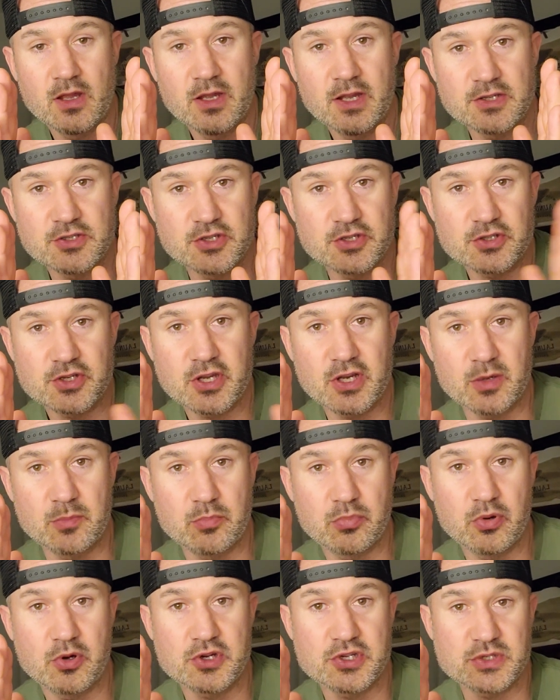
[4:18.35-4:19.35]
it's just going
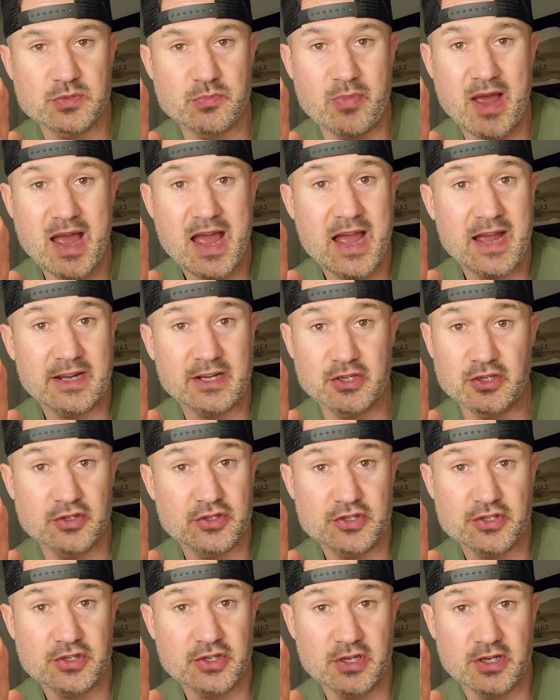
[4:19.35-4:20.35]
to push back. You're
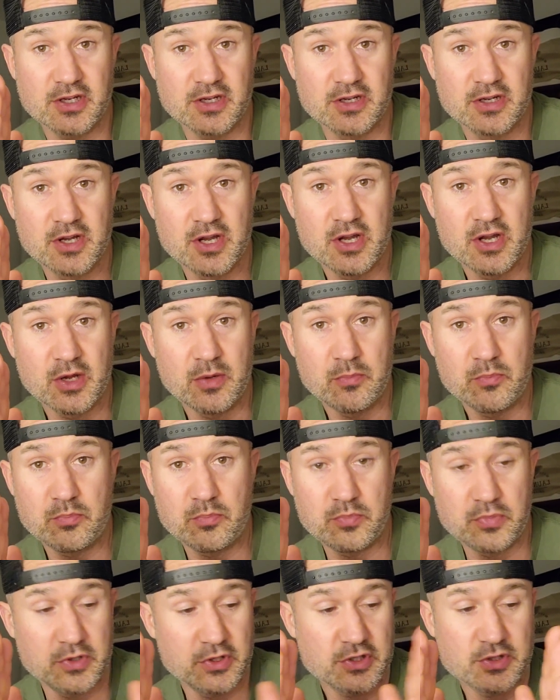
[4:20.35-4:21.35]

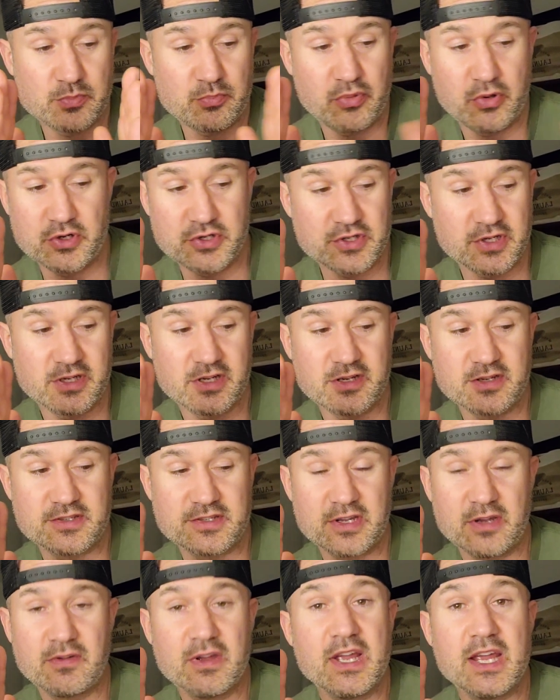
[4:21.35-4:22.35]
just pushing
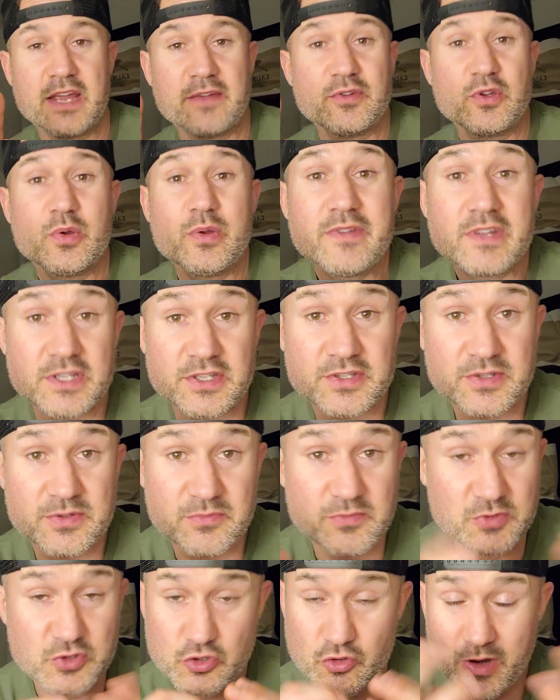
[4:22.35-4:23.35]
yourself. If you even
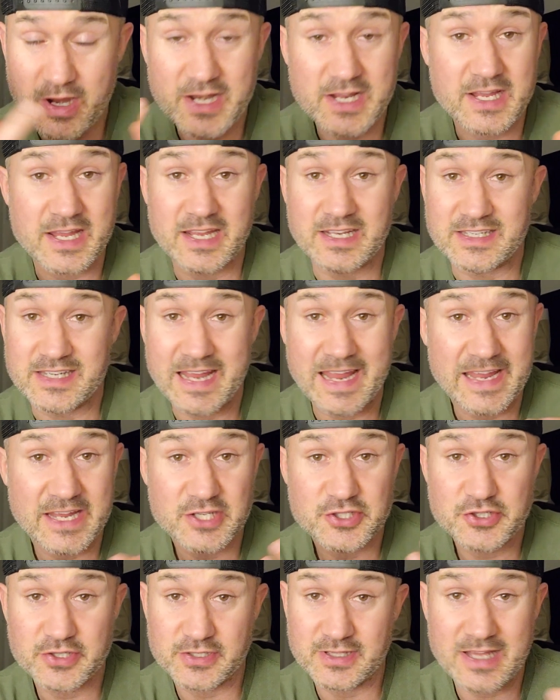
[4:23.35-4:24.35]
try to
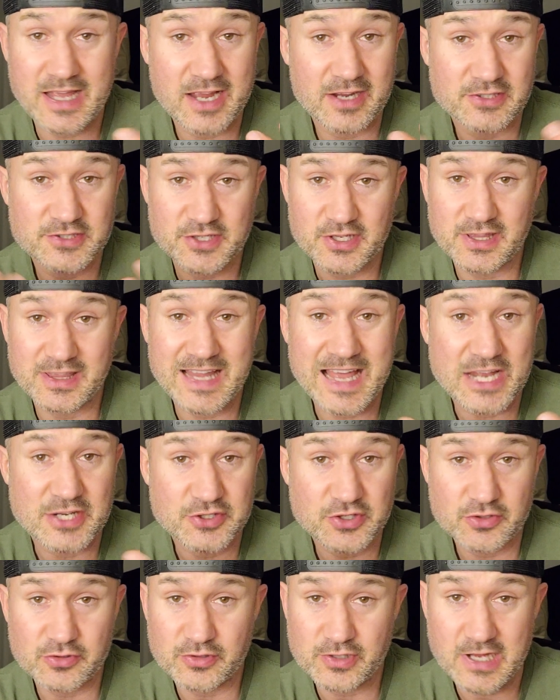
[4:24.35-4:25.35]
engage in
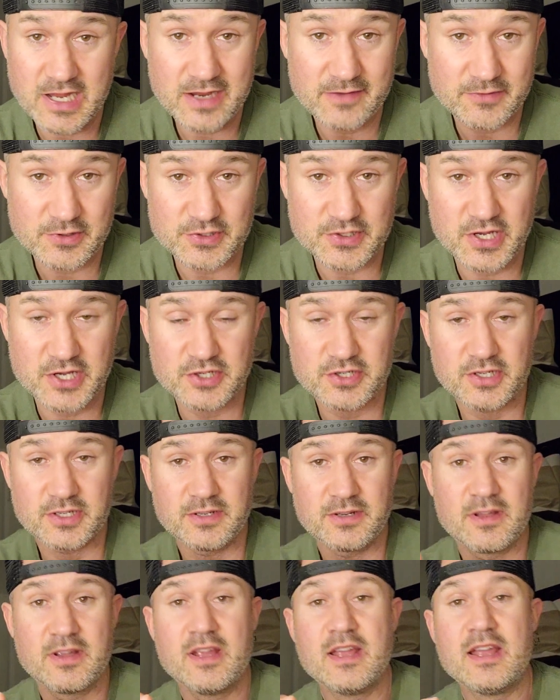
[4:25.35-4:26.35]
logical
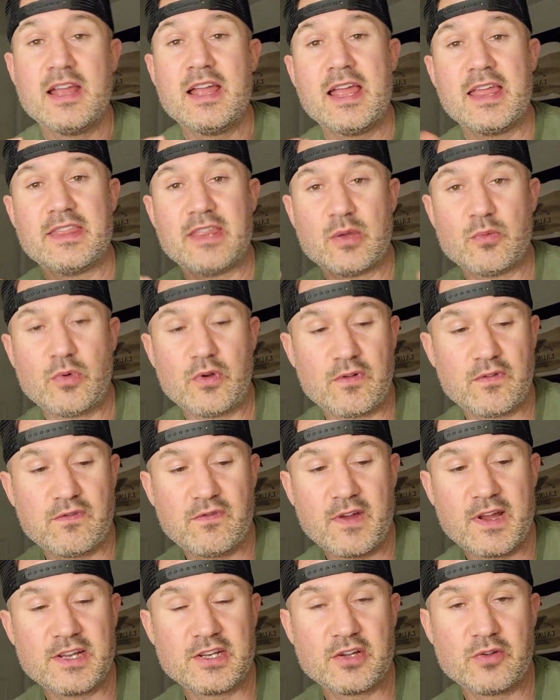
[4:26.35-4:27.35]
conversation, they will
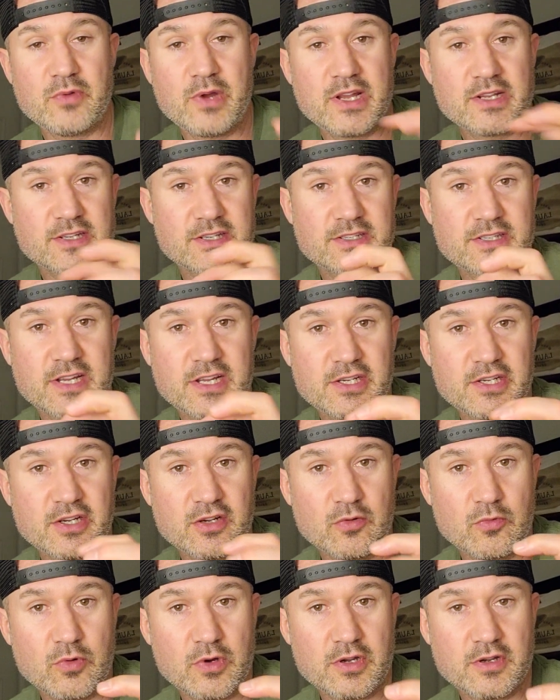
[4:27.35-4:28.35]
find a way to take
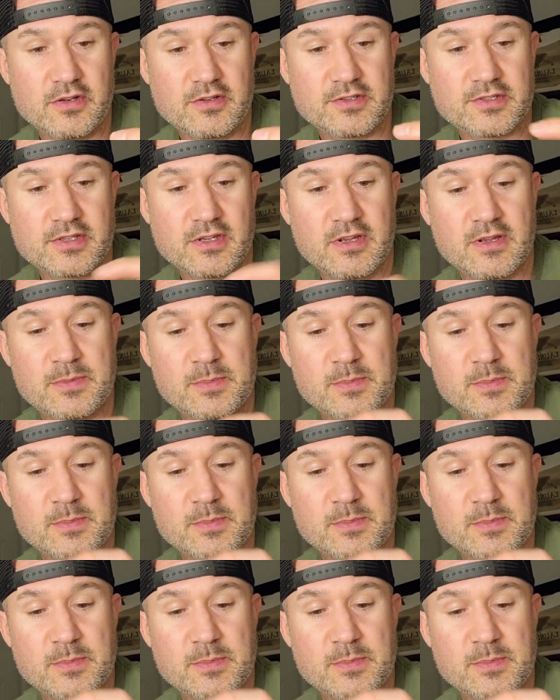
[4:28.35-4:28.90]
your words